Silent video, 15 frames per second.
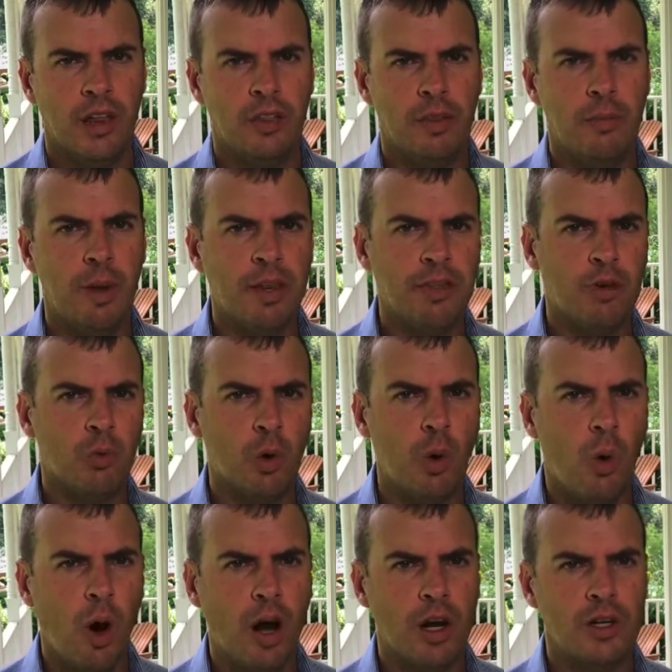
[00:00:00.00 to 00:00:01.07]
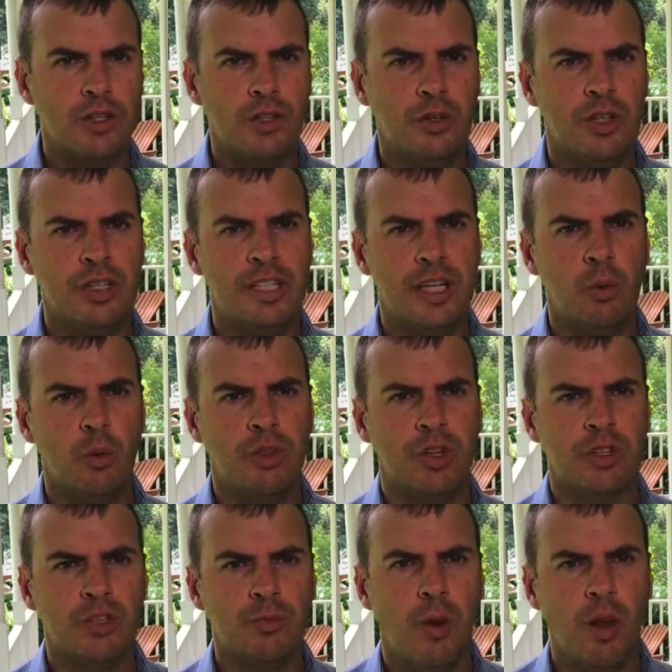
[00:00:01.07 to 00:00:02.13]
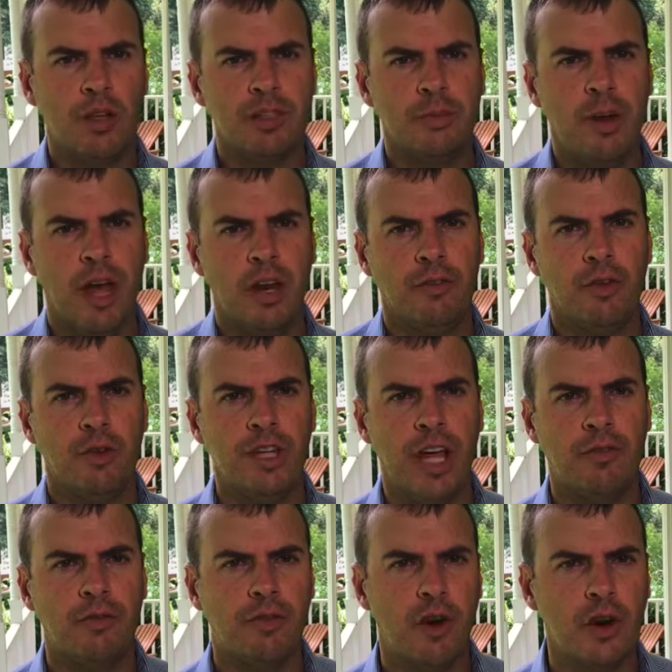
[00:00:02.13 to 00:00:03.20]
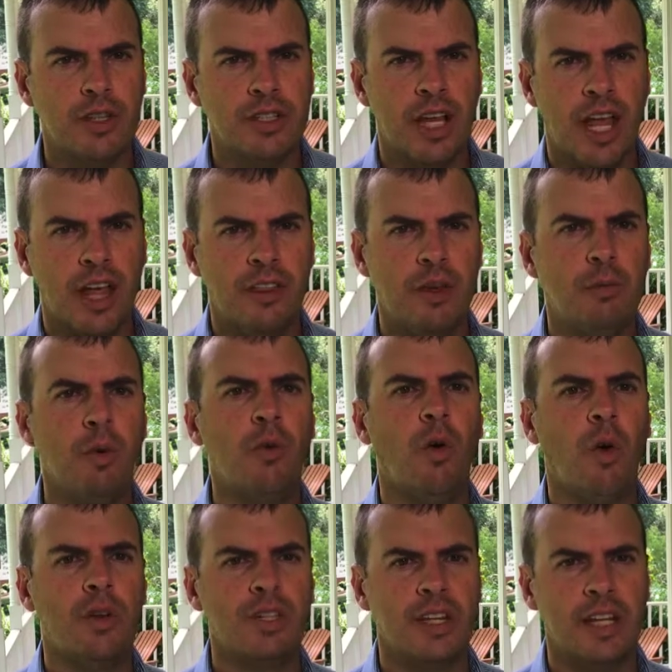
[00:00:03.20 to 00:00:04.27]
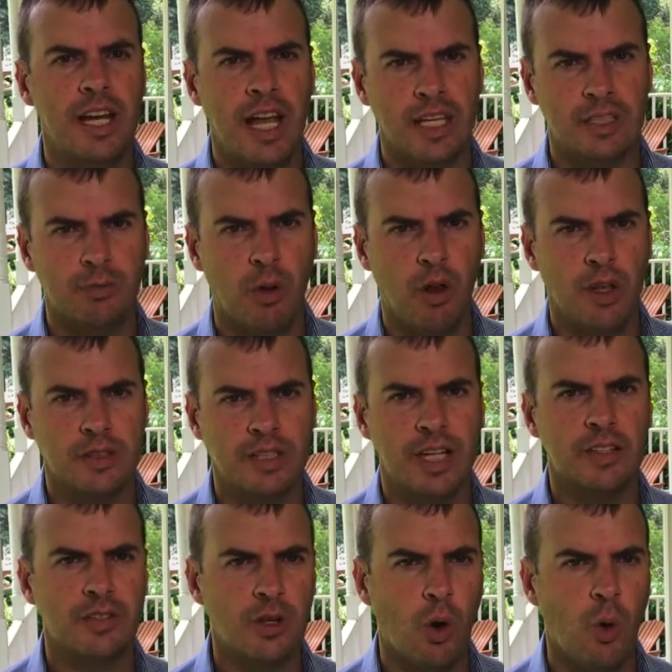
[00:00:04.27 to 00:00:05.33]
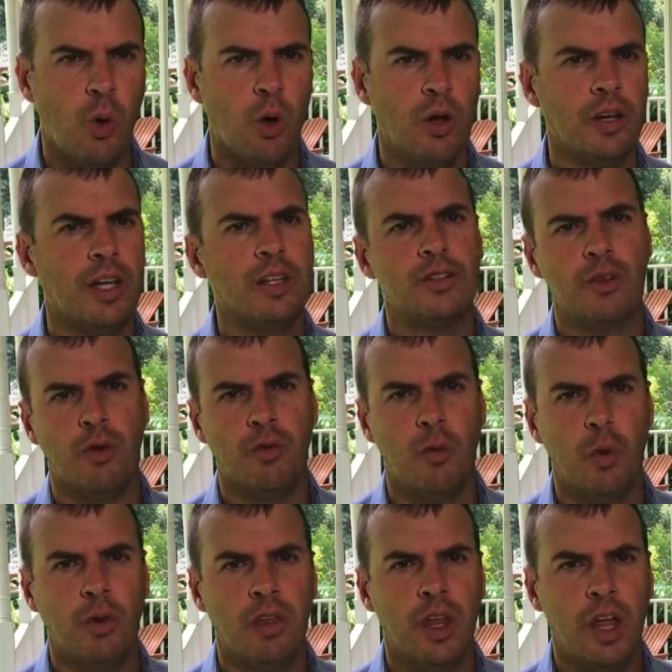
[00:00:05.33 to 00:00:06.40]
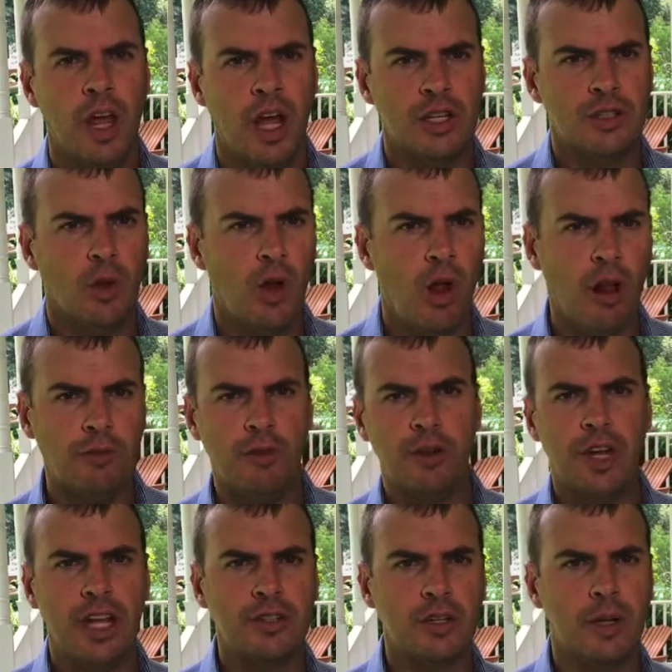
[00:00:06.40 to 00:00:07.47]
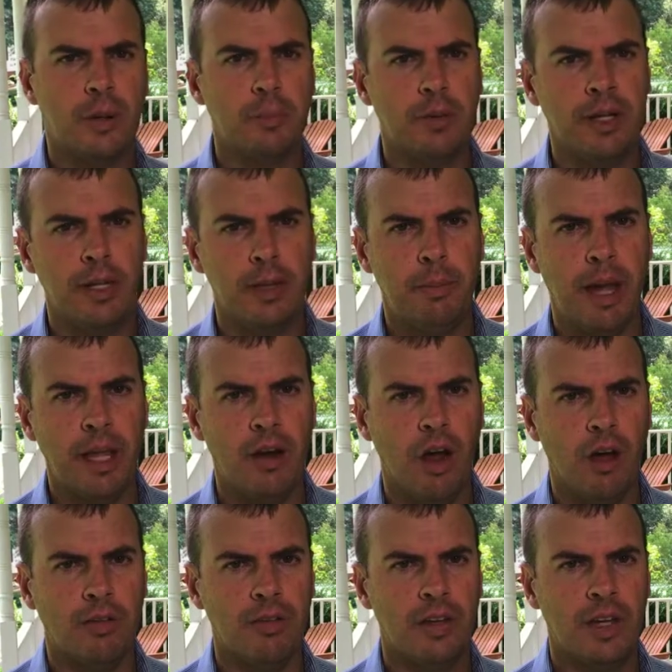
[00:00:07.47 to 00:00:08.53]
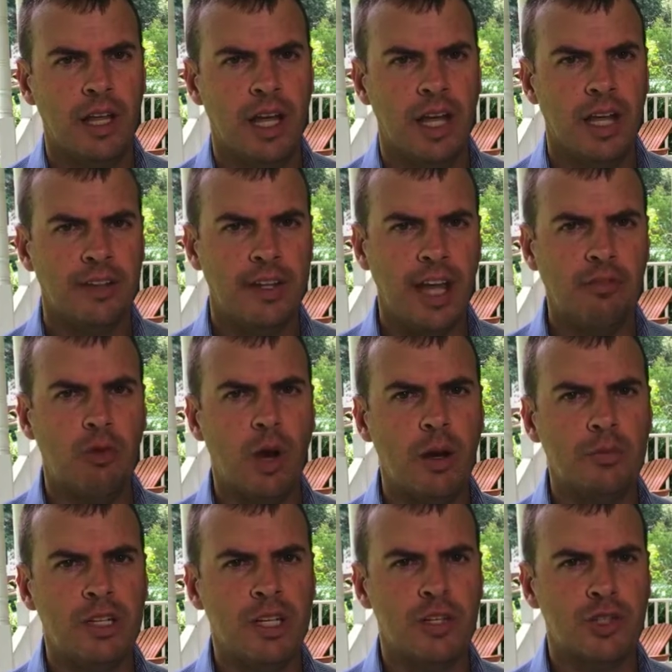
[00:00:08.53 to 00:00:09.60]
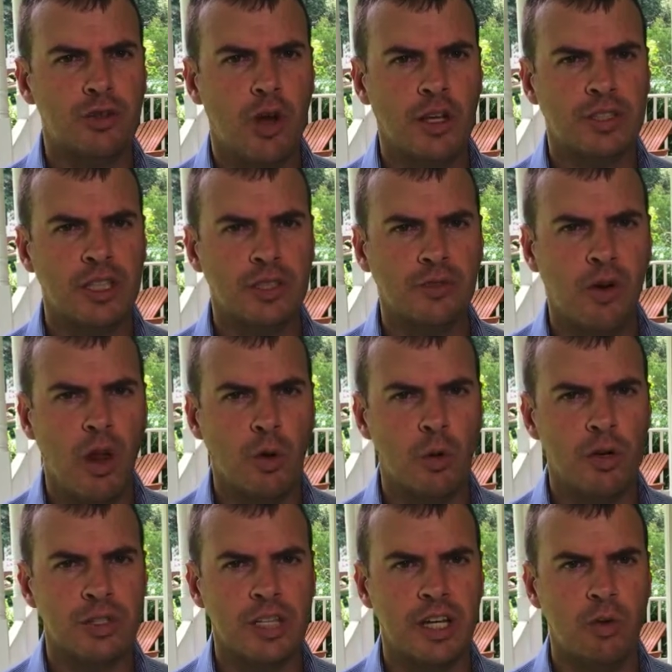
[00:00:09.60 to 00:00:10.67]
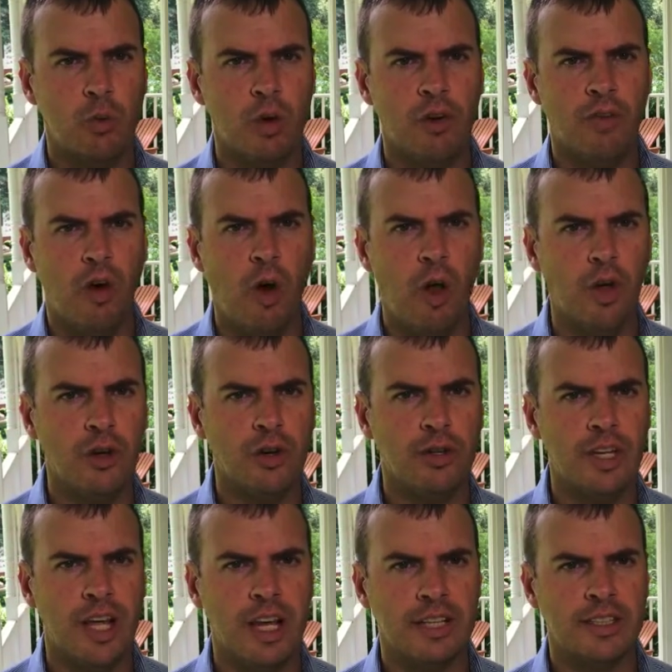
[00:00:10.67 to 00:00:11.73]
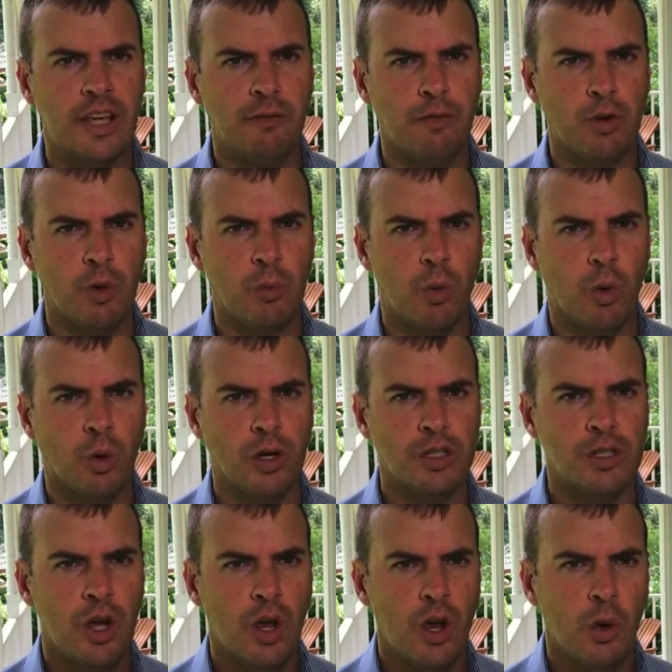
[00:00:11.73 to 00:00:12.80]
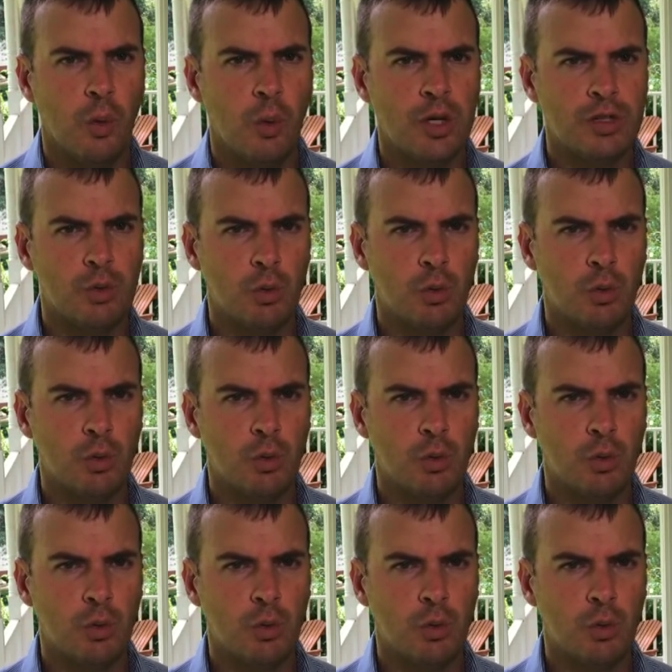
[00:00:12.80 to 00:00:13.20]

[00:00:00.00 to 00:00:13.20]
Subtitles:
The method requires you to deal with the smallest amount of your debt first and then move on to the next smallest, and so on and so forth, until all of your debts are completely paid off. Dave Ramsey instructs his followers to get rid of all your debt except for your mortgage, which